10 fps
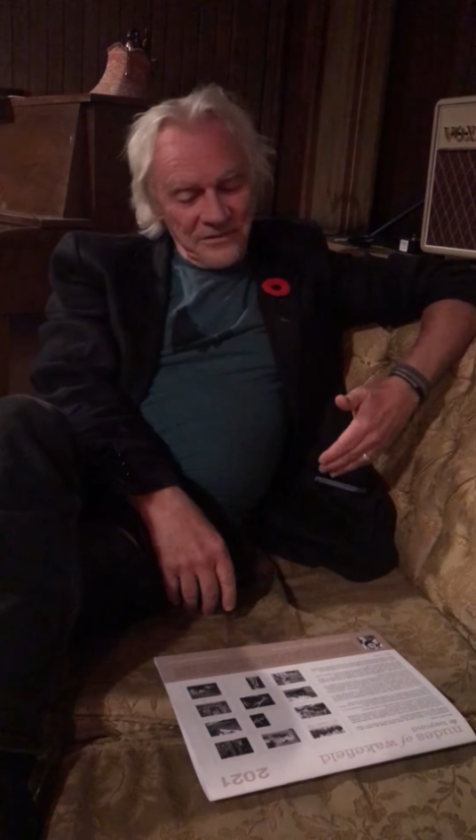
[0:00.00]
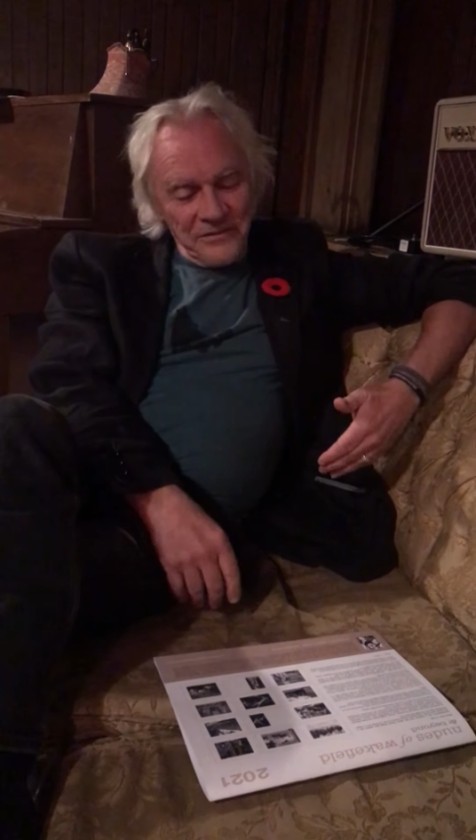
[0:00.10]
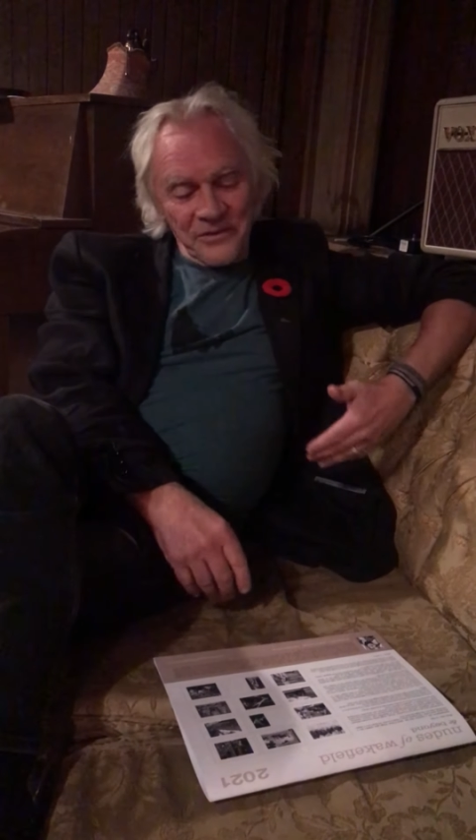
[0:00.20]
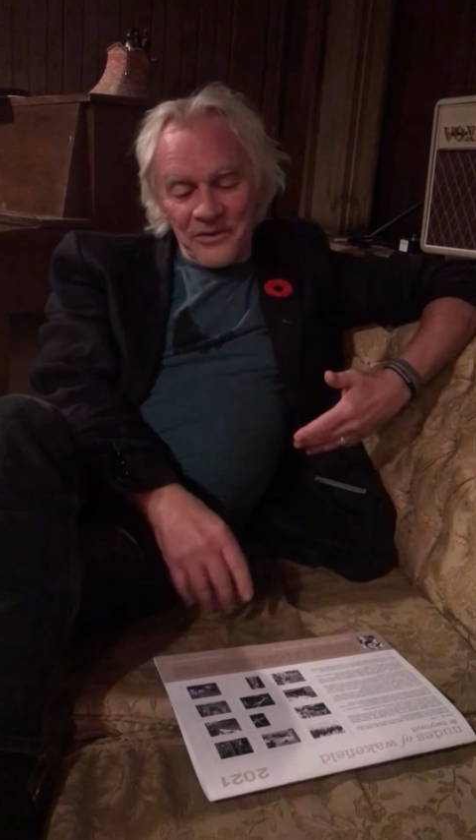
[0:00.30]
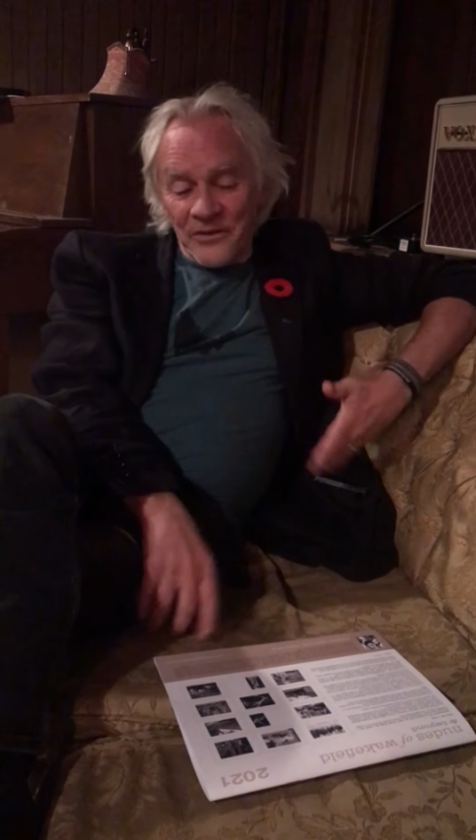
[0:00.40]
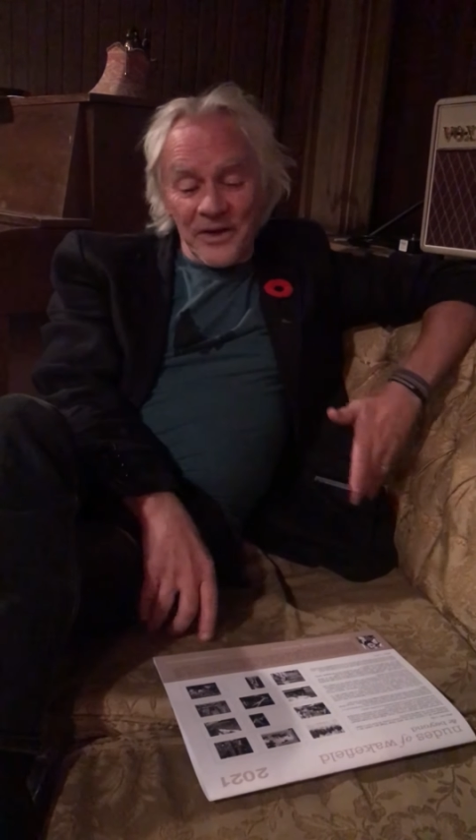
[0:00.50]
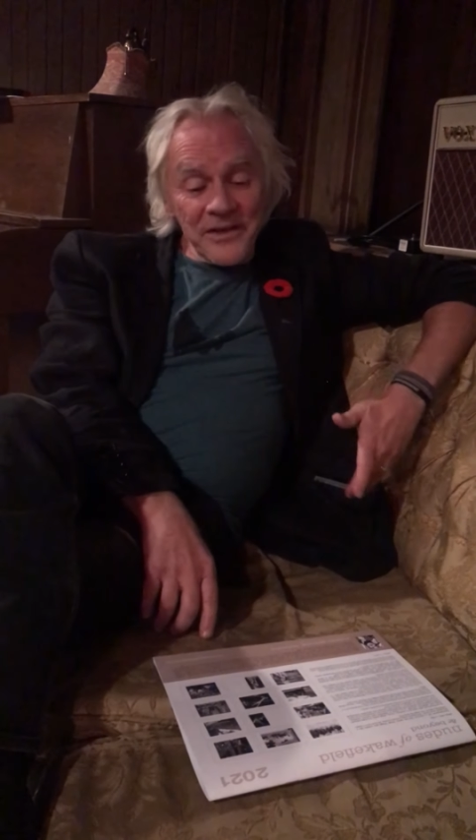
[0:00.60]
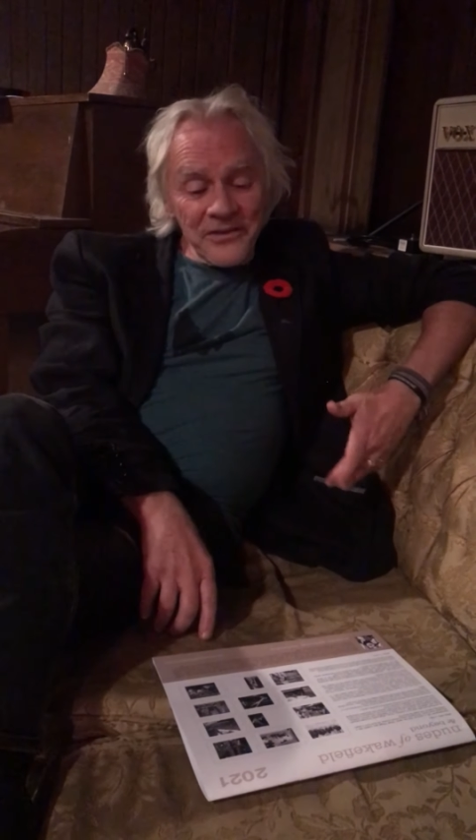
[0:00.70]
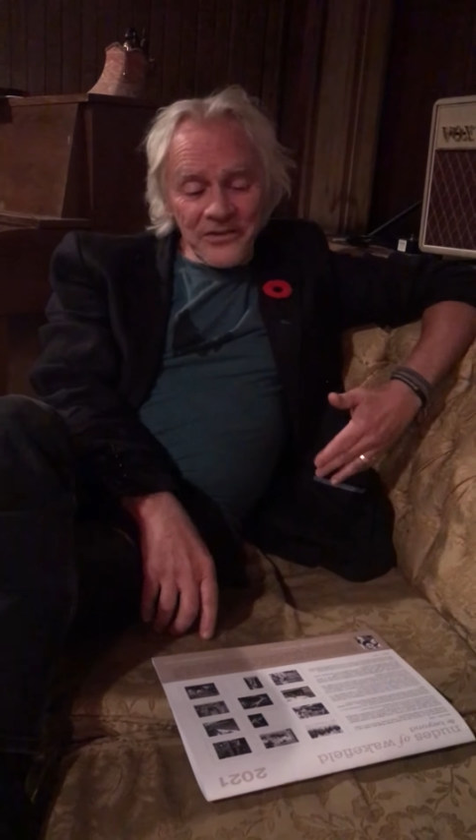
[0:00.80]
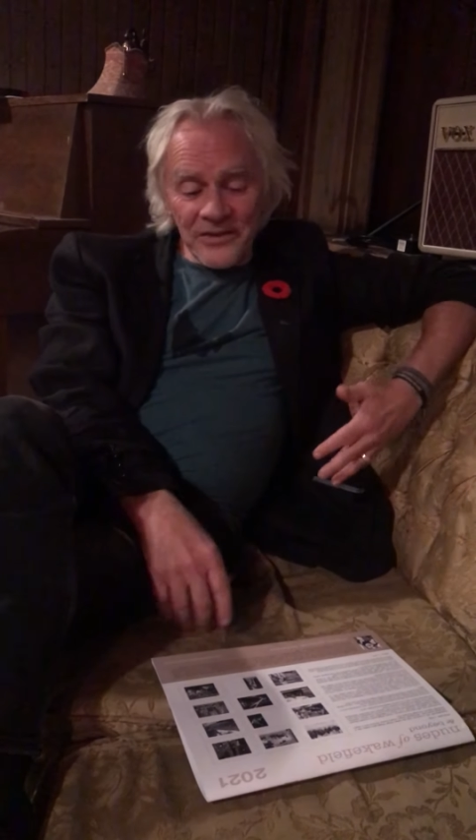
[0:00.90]
with
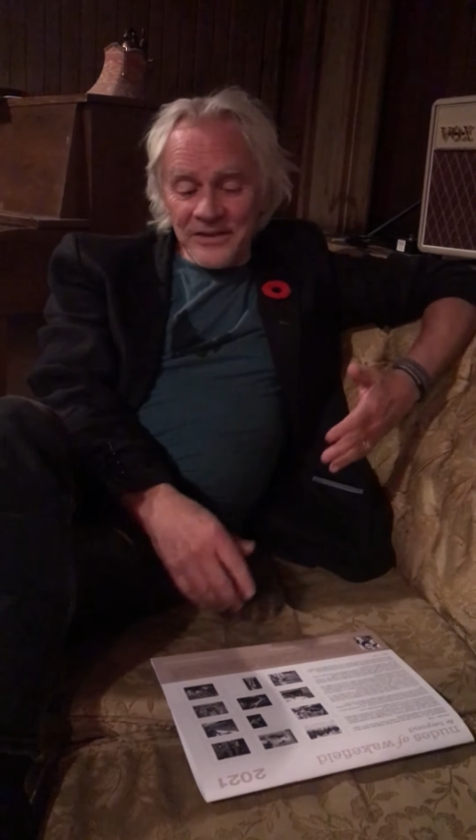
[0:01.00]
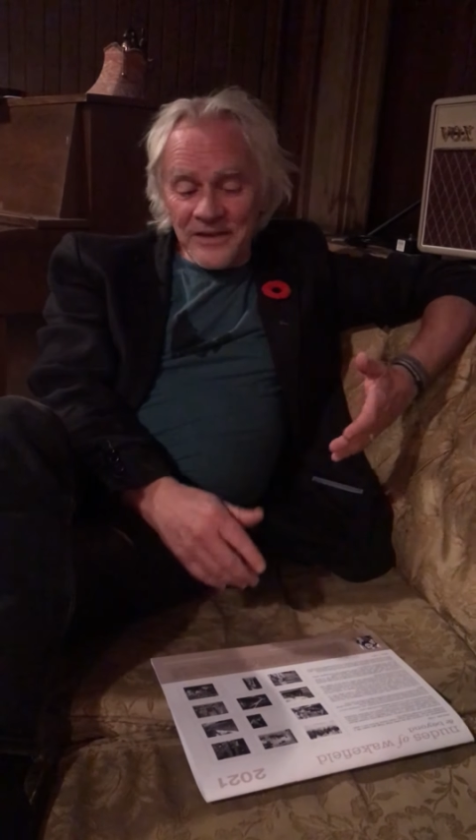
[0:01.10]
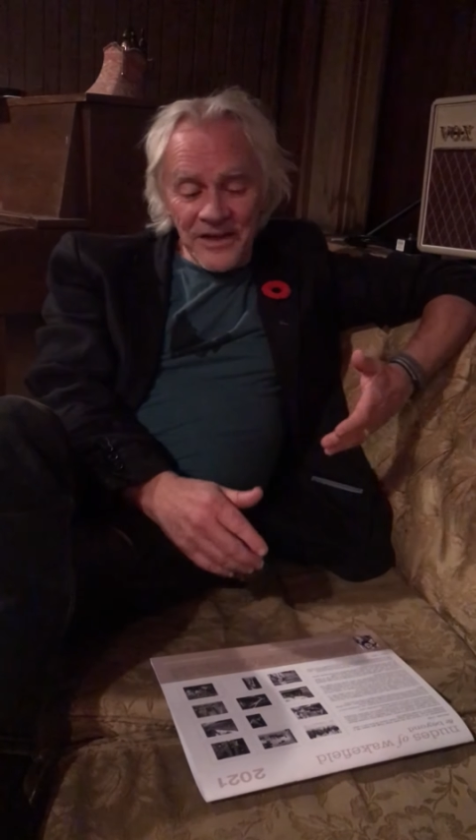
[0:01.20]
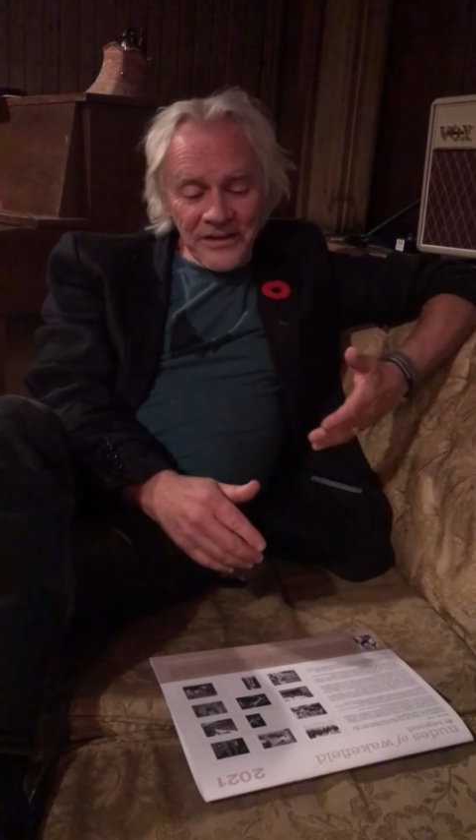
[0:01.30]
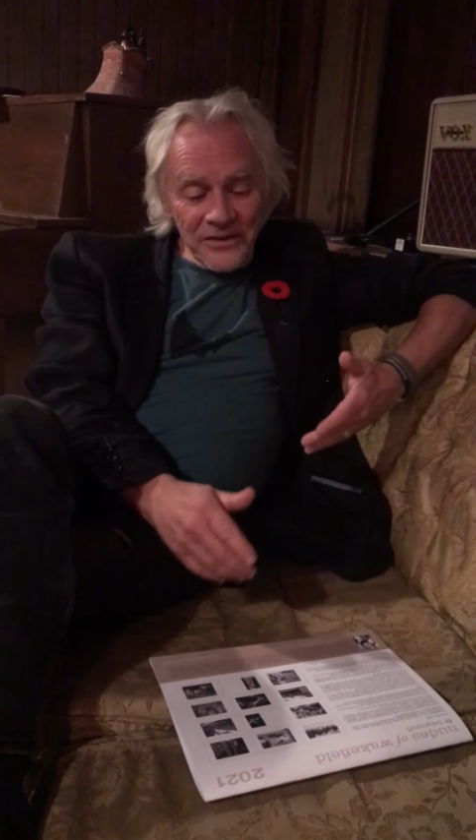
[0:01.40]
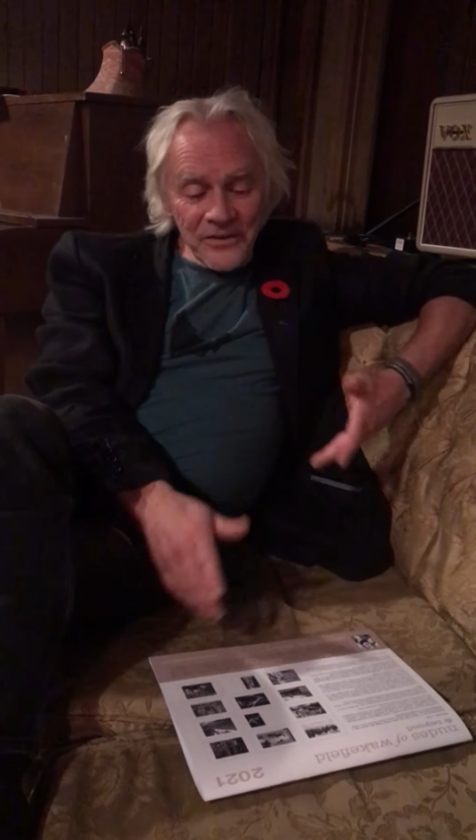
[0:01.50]
grace and, and